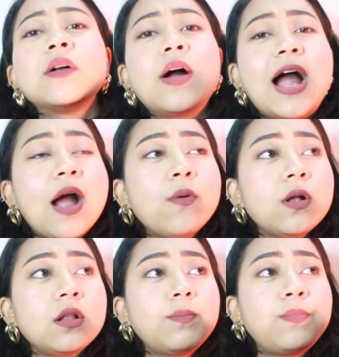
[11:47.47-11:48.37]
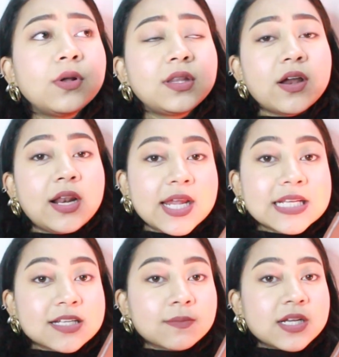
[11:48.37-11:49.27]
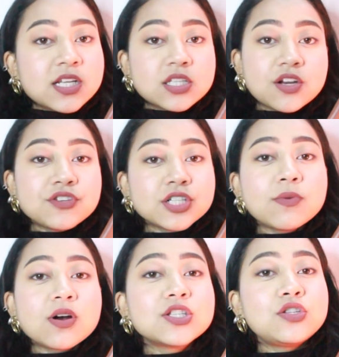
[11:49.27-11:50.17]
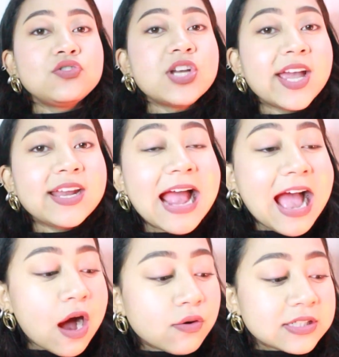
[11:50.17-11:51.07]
I will put their links on my description box. Do check it out.